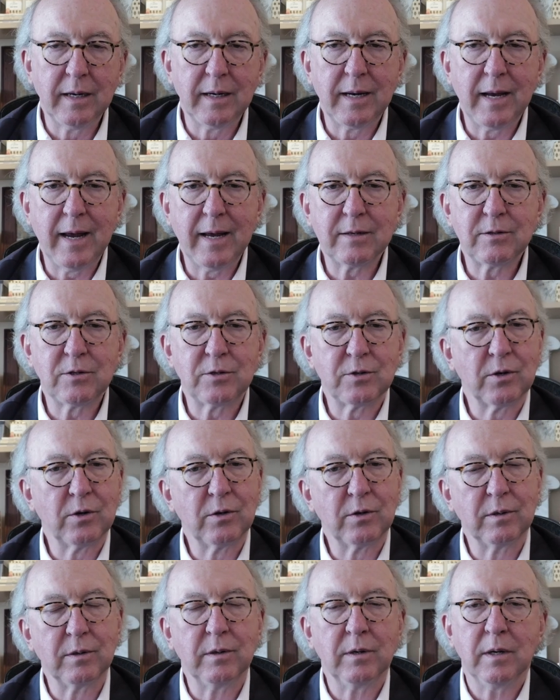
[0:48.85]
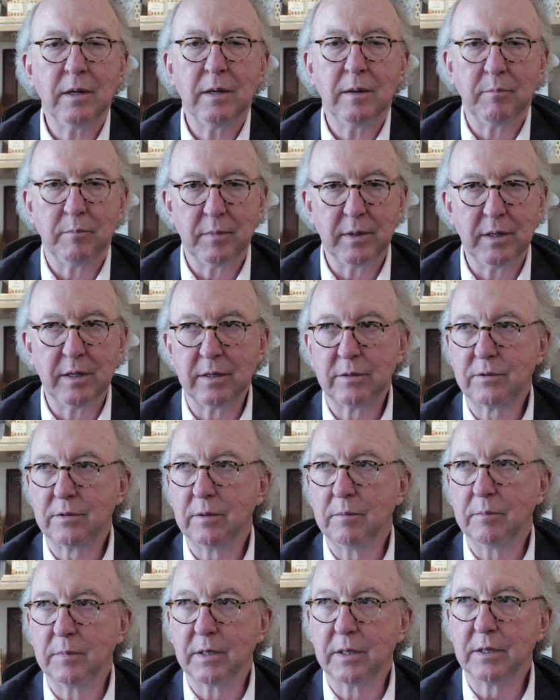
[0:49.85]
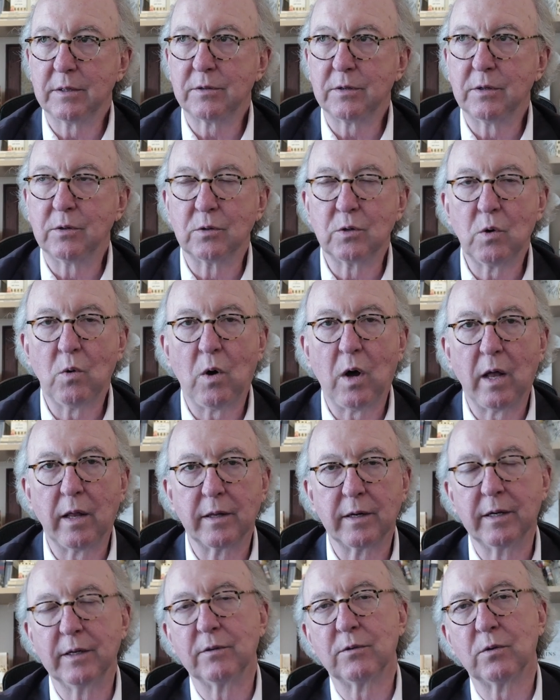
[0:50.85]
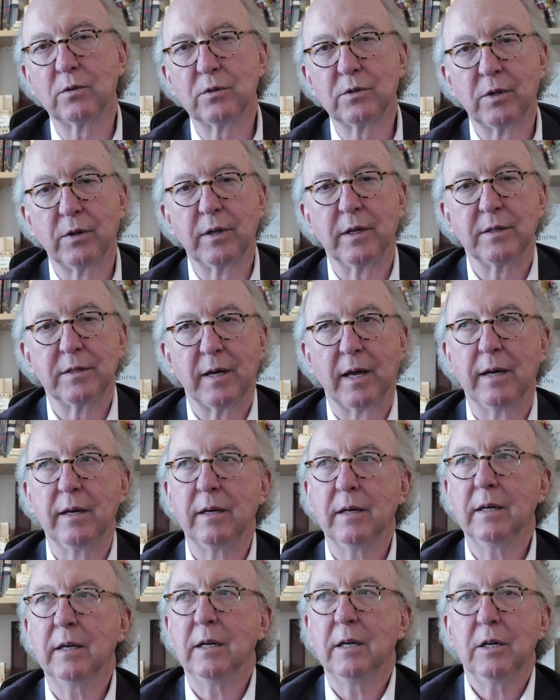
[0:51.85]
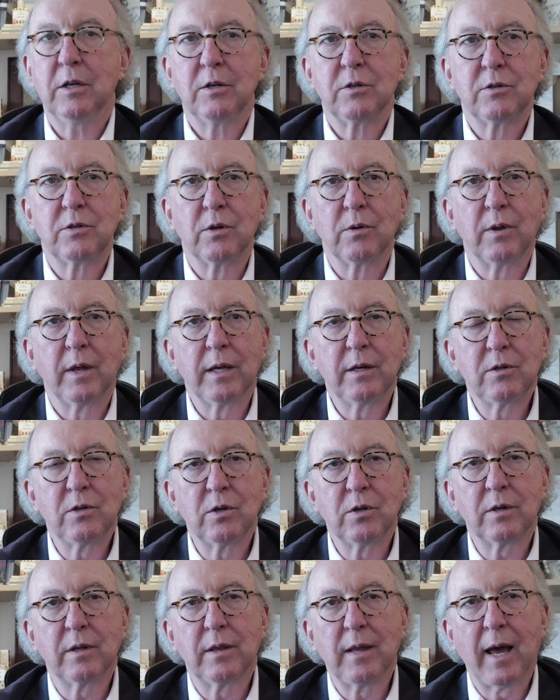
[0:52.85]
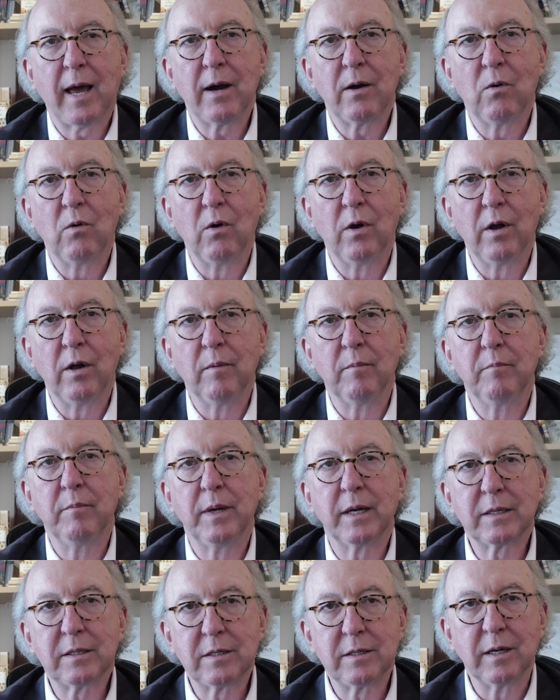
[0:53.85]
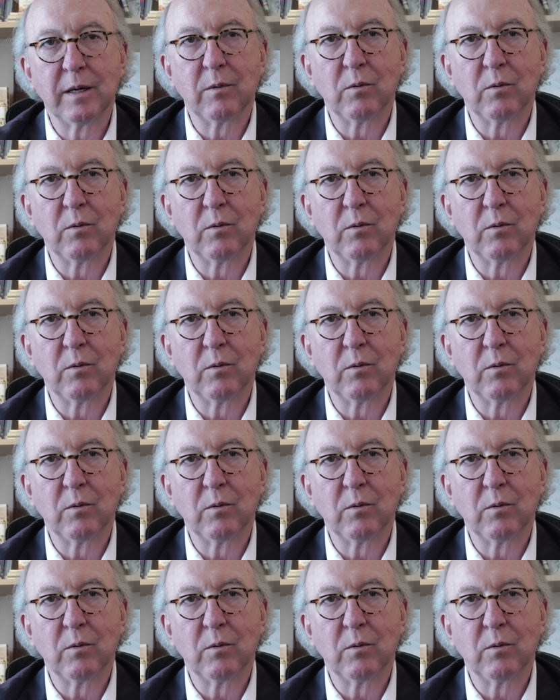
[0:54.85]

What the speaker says: and it had certain medicinal qualities, or so they said. So they took that oil, mixed